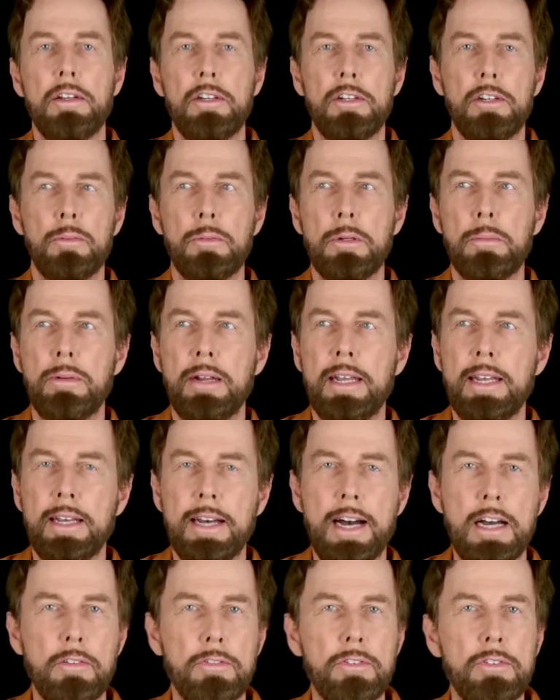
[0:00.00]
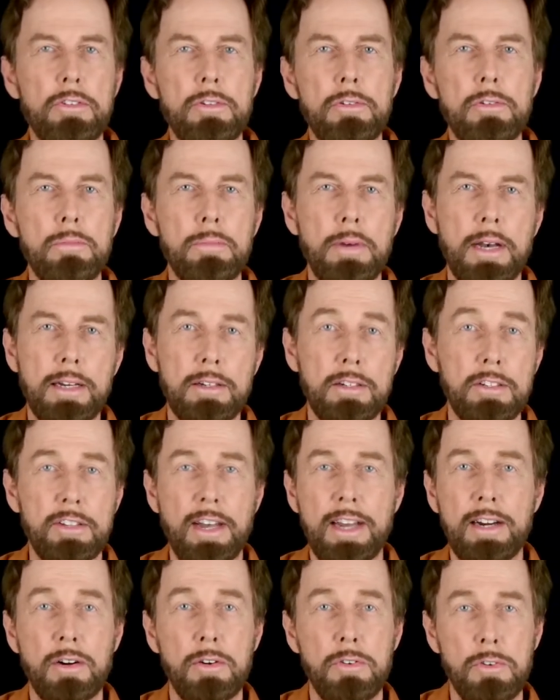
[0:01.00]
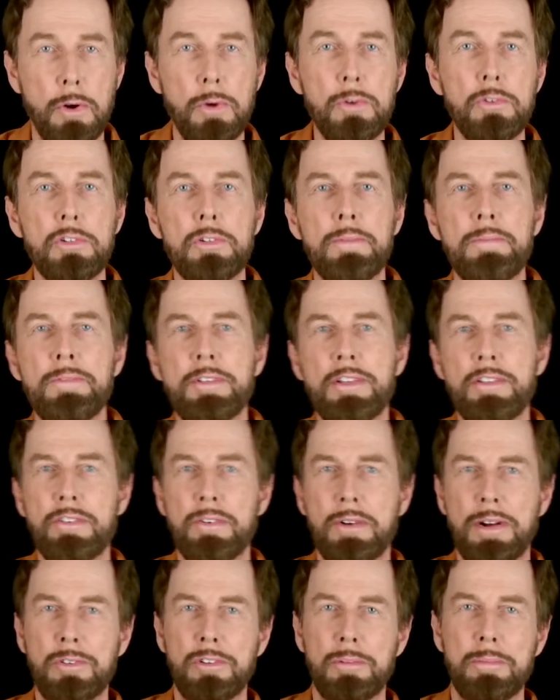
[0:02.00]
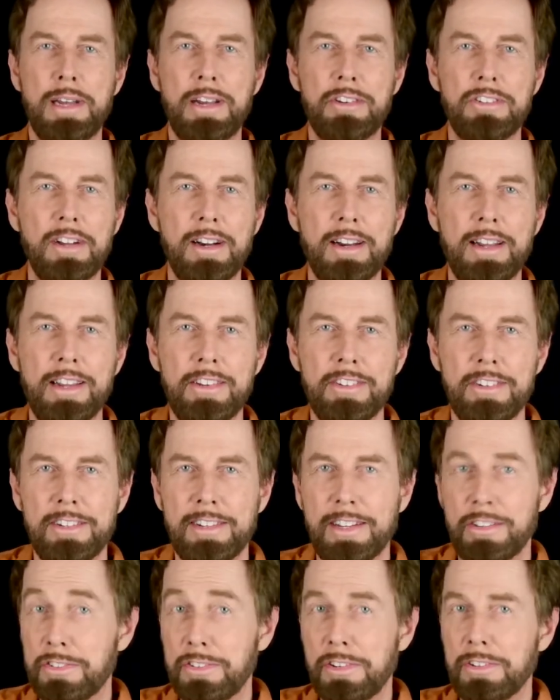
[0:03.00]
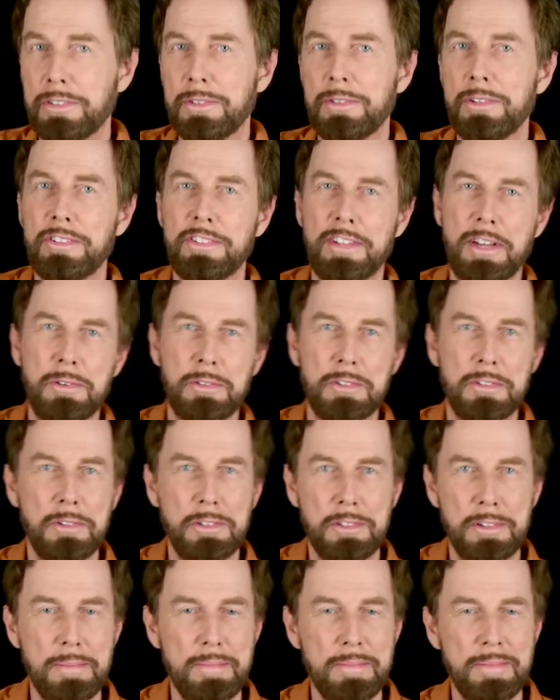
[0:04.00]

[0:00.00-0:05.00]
you'll be playing out of tune by an entire note throughout the masterclass, and that's not going to sound good.